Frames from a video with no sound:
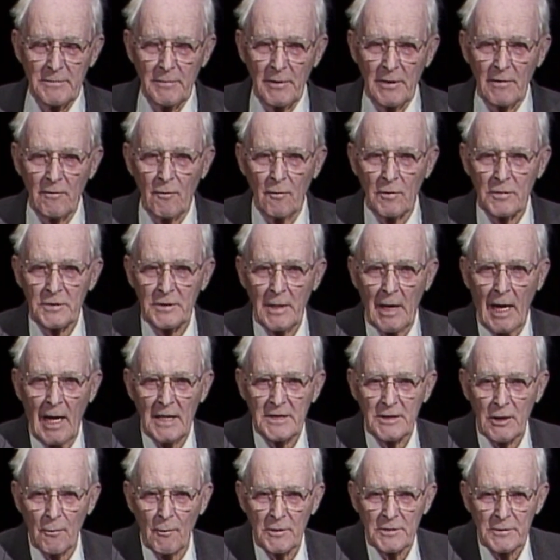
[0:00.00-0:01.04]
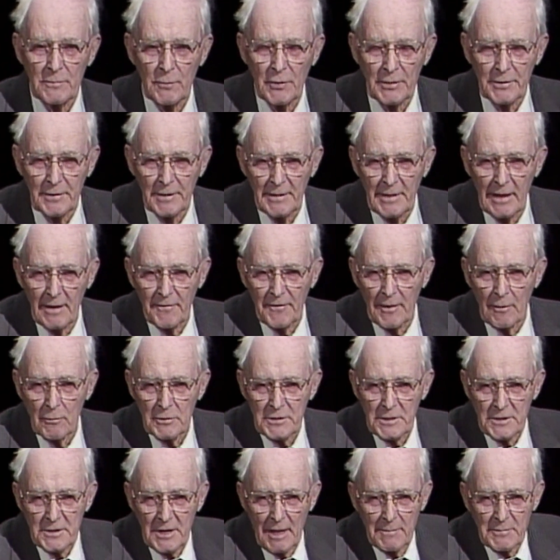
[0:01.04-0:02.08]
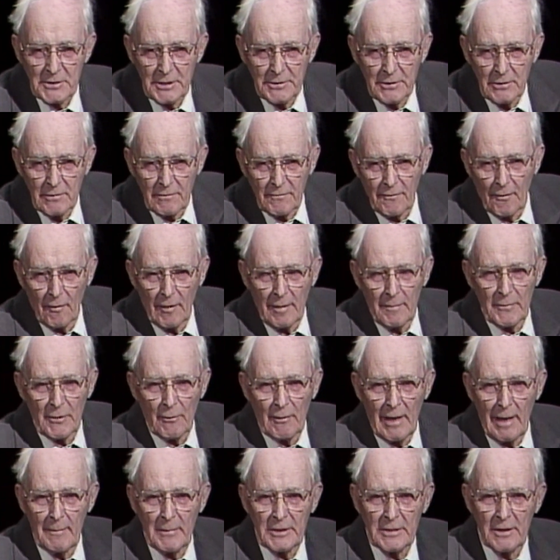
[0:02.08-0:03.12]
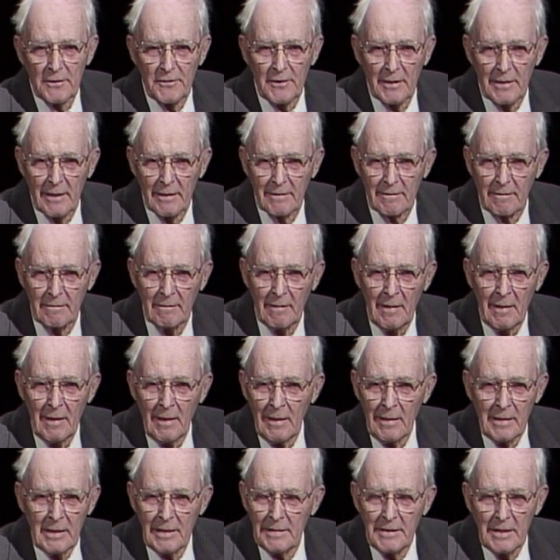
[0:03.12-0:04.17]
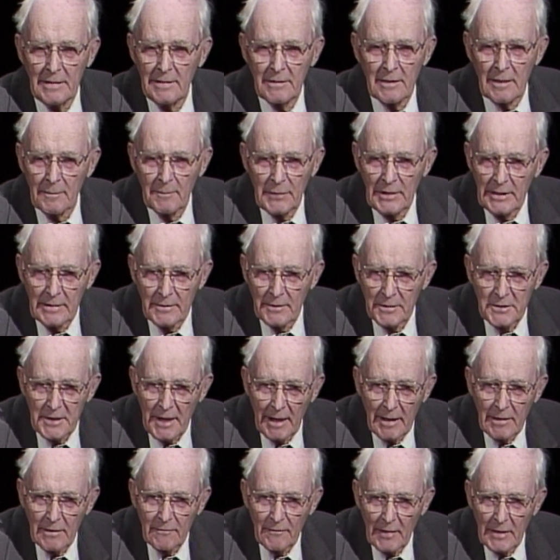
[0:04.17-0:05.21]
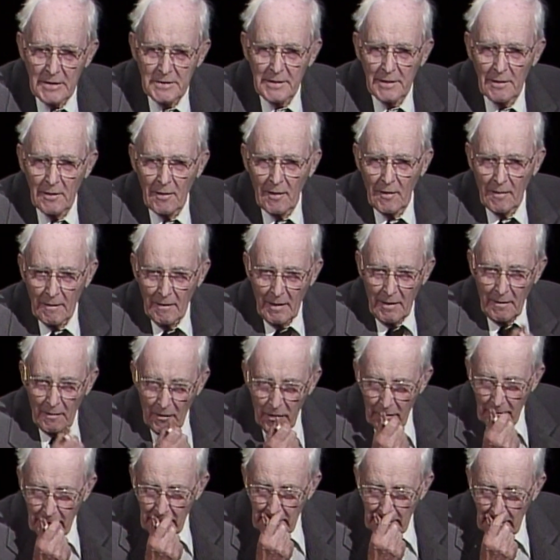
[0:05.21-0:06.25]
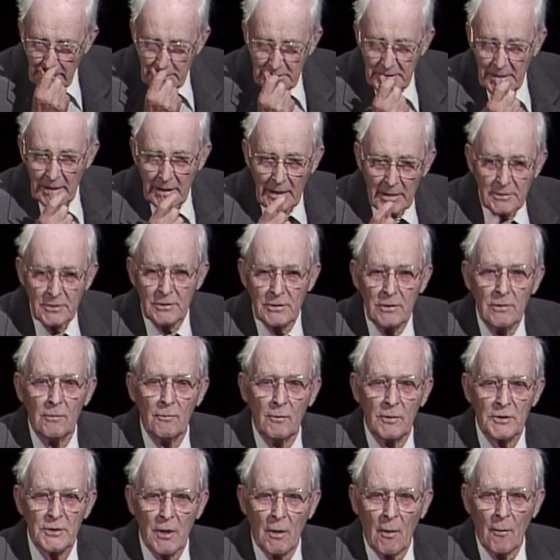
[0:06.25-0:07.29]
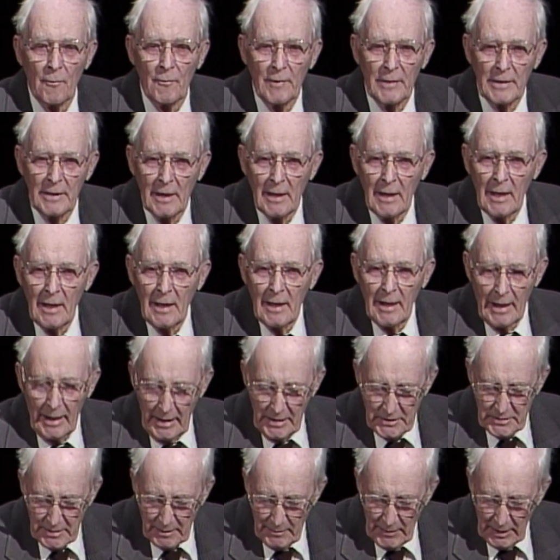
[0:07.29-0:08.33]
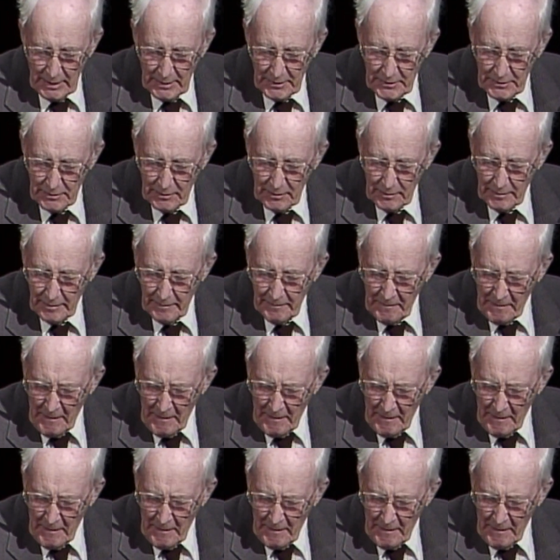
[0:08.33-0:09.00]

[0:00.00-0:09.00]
But of course, Isaac wasn't put to death. There was a substitute for him, the ram in the thicket. He didn't complete the sacrifice at all. It too was only a similitude.